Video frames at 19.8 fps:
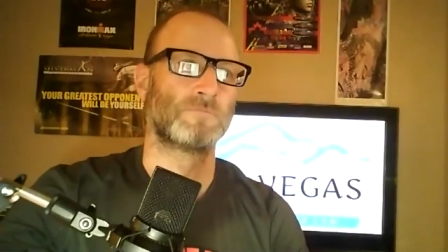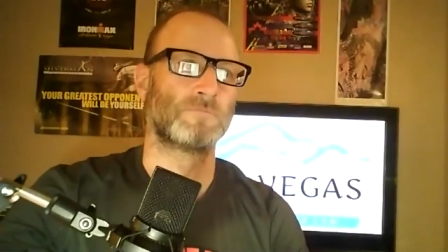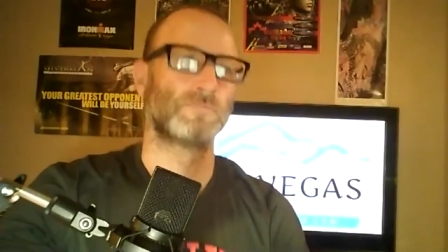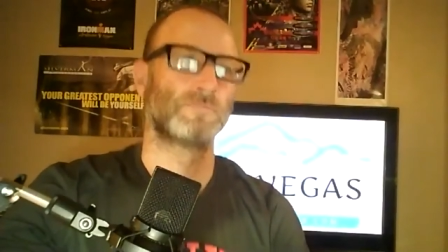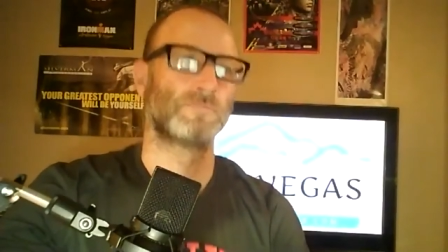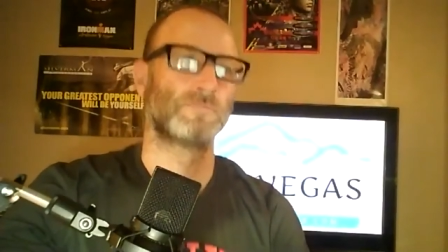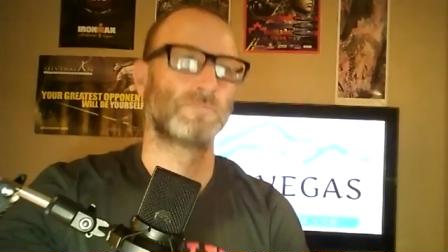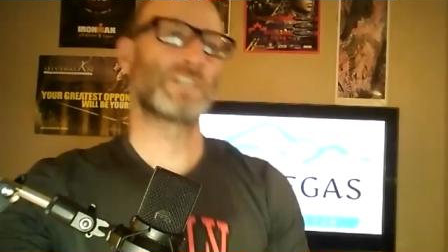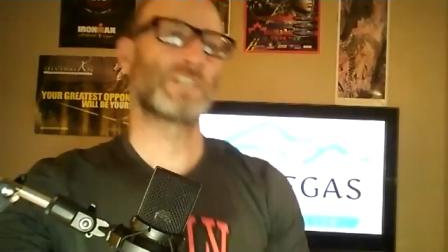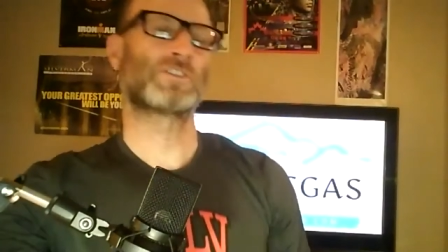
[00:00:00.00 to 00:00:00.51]

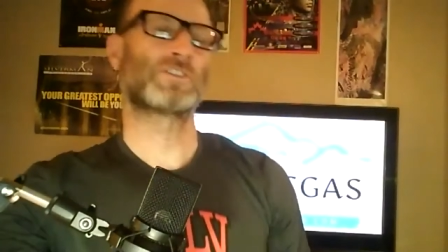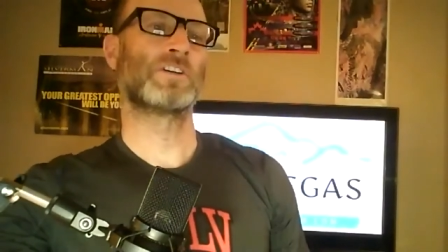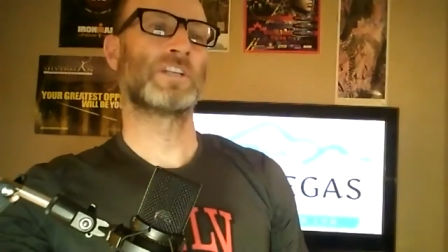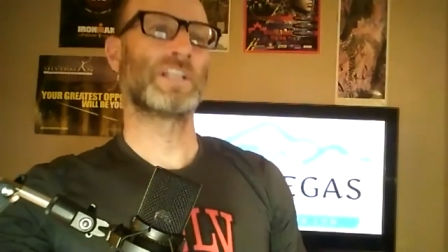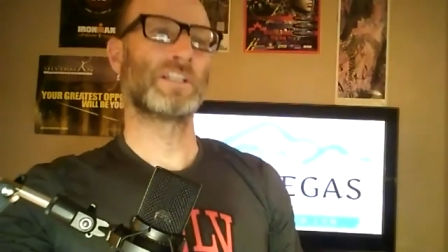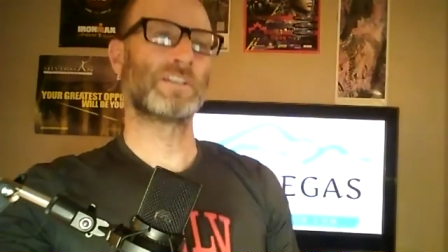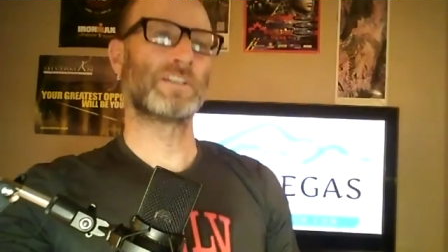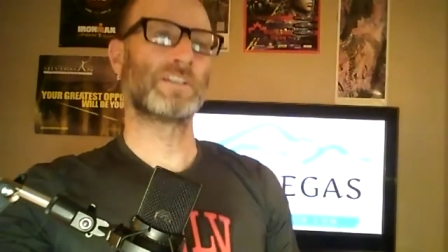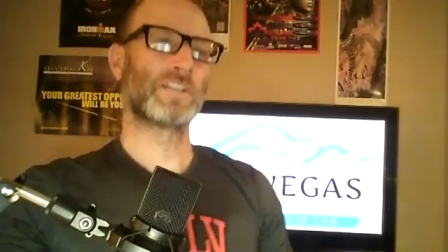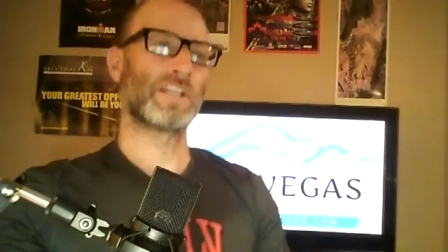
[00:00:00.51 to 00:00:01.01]
That's
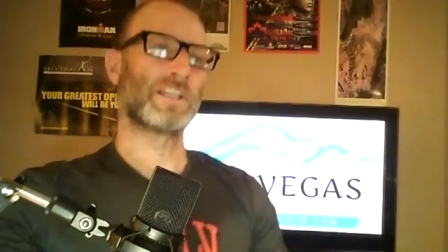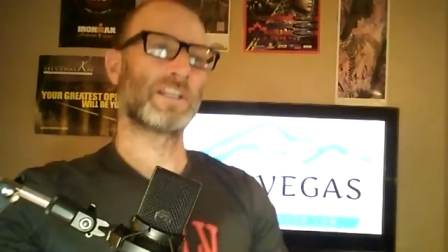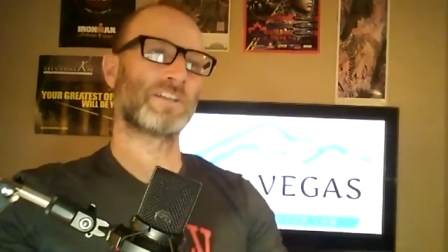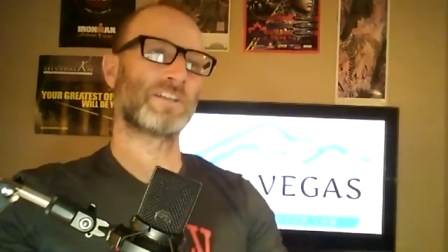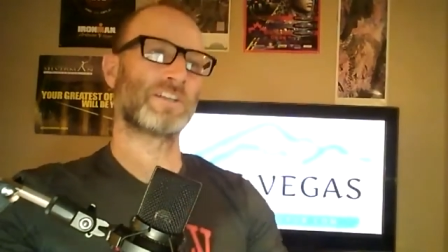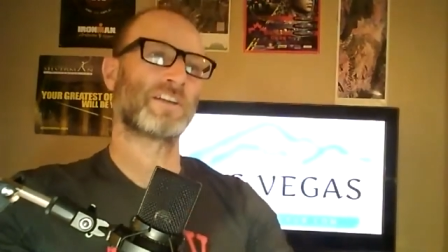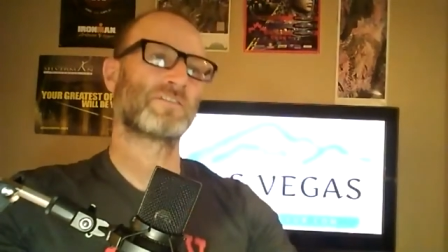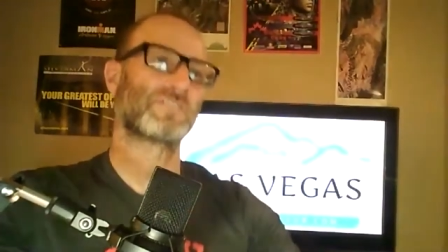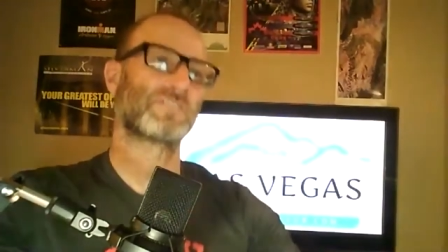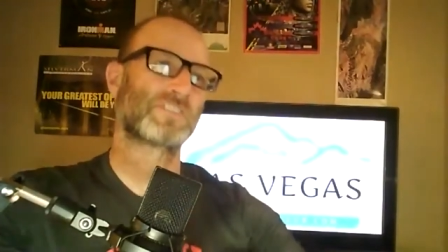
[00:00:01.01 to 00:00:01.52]
good, and
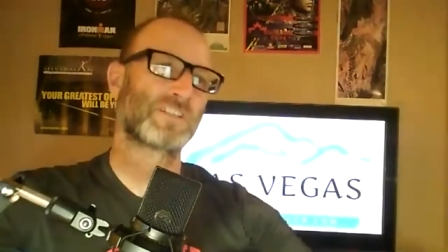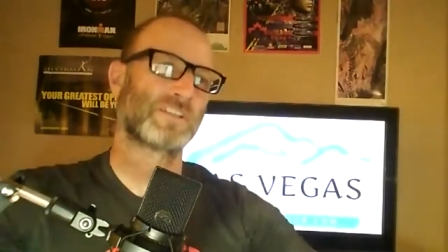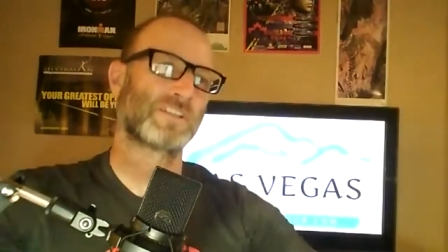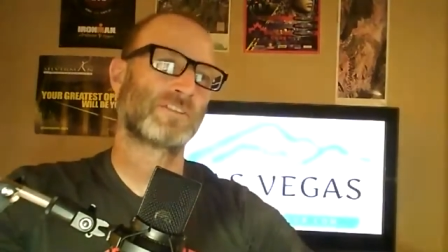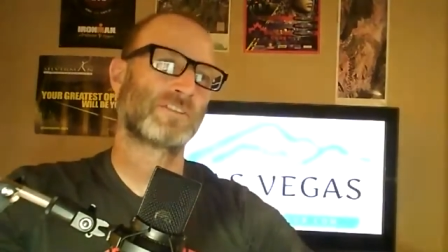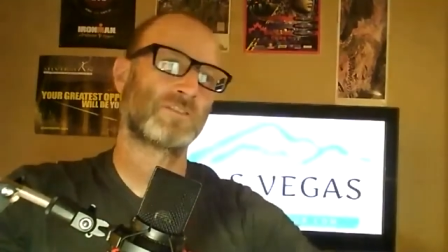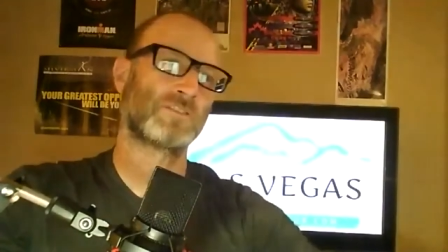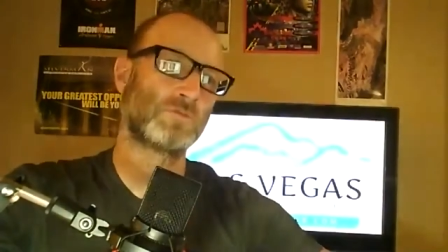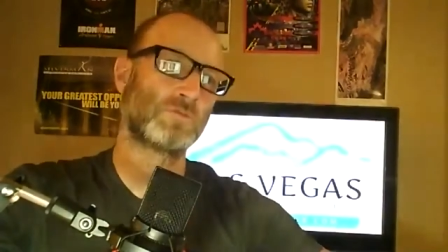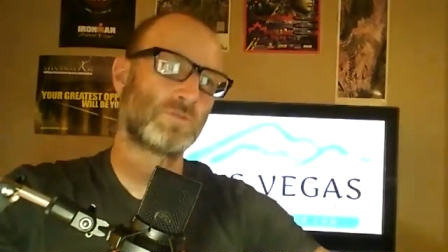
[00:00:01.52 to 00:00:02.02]
you obviously
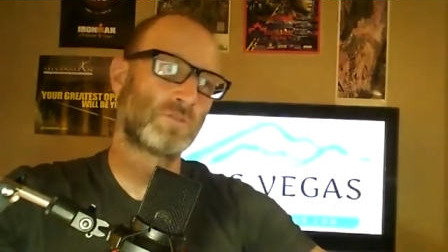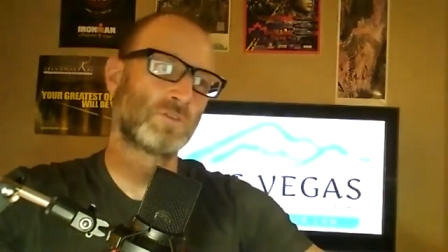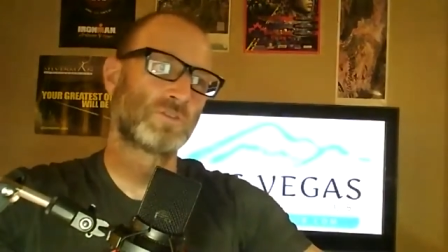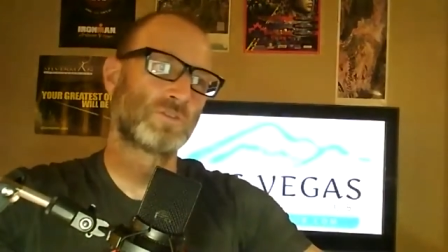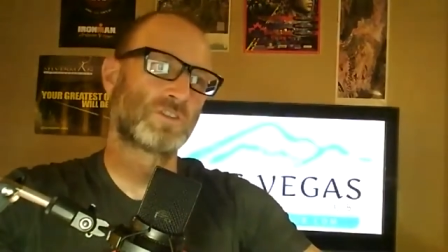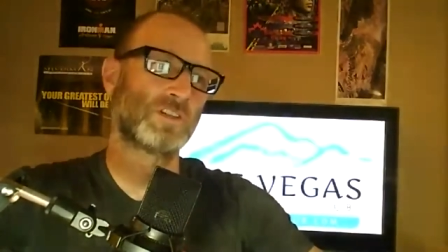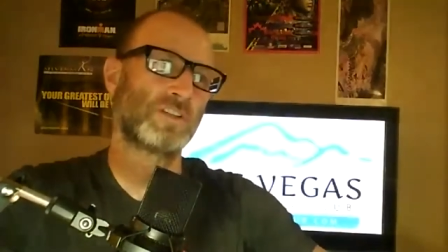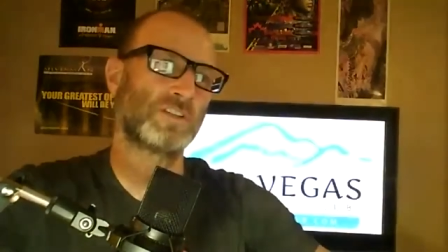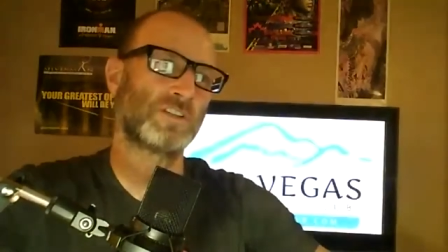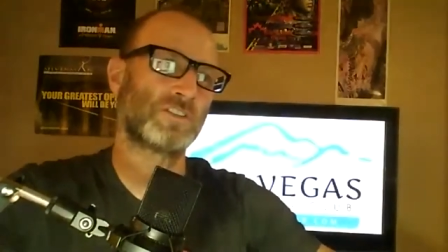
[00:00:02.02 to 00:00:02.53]
you
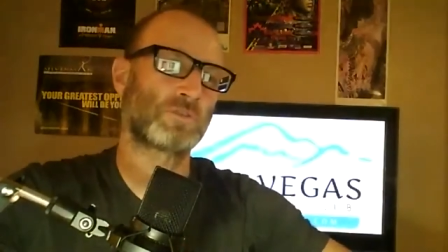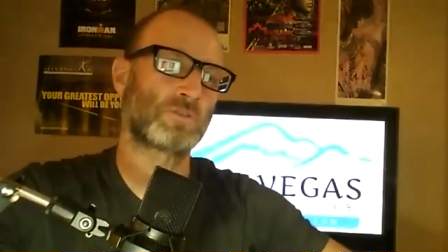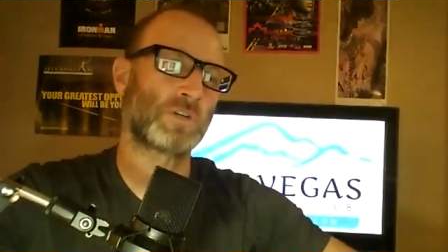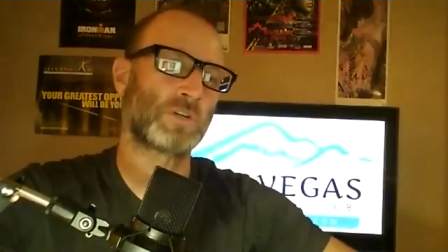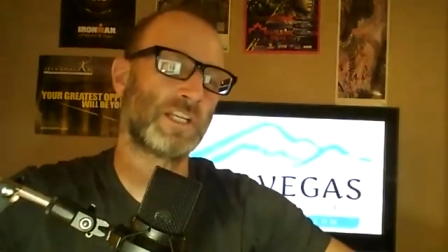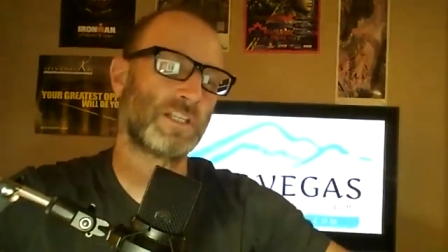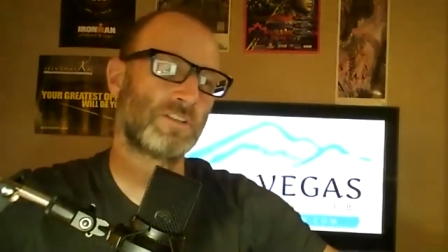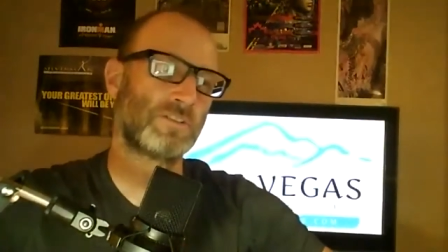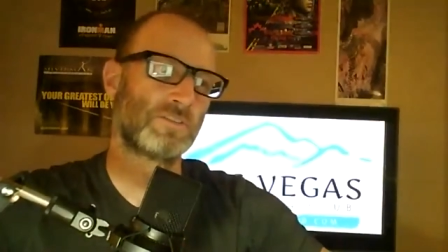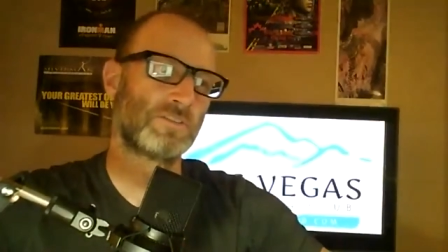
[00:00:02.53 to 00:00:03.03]
use it in
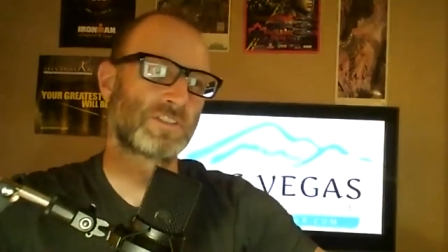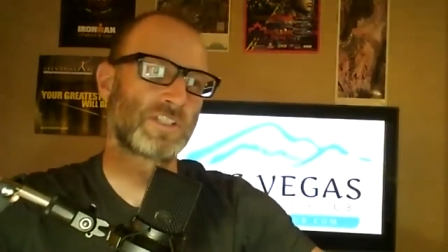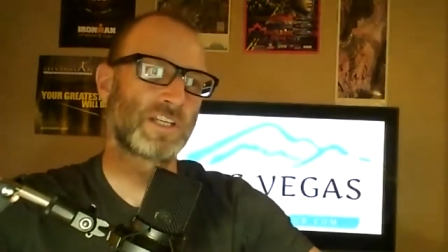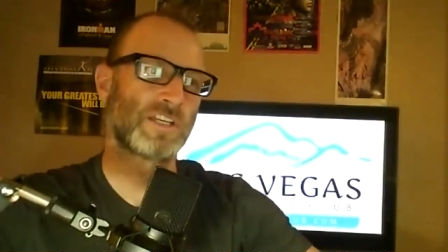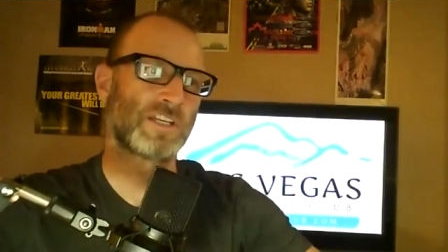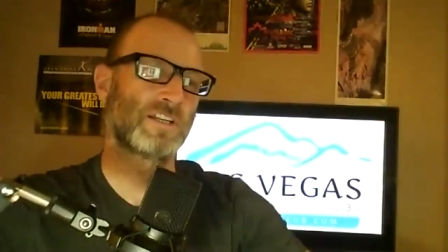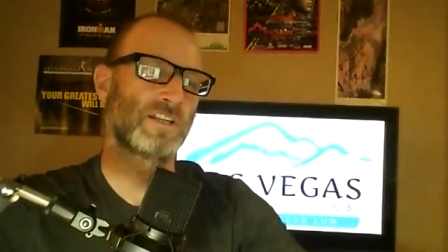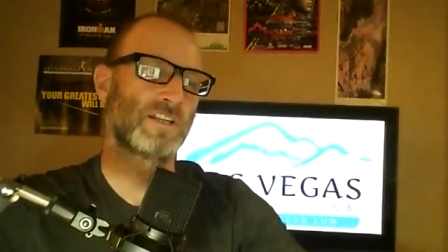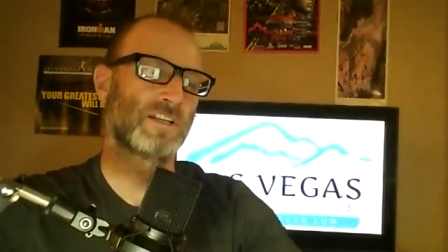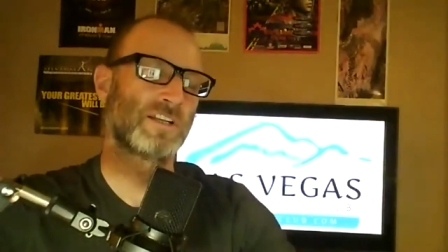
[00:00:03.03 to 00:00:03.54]
training. You
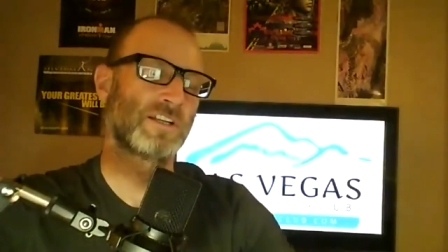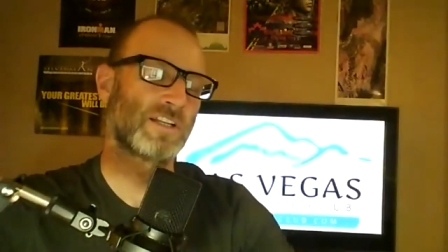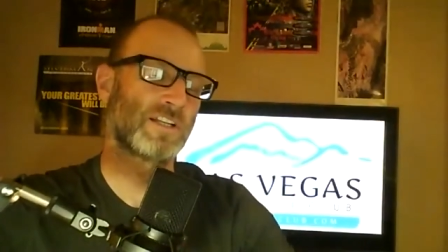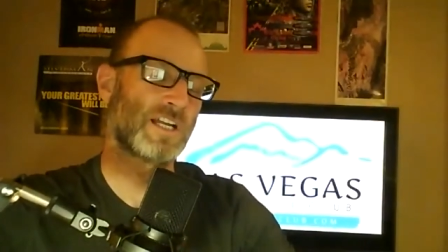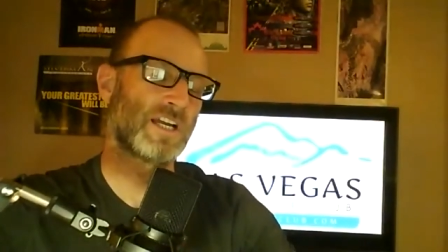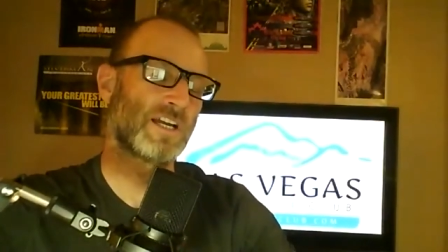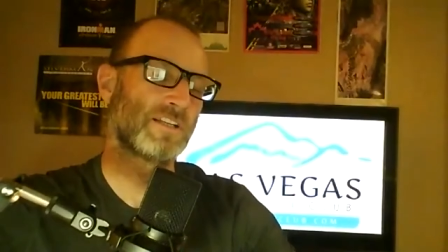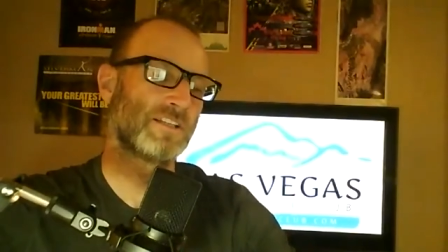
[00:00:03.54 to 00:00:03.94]
said a lot.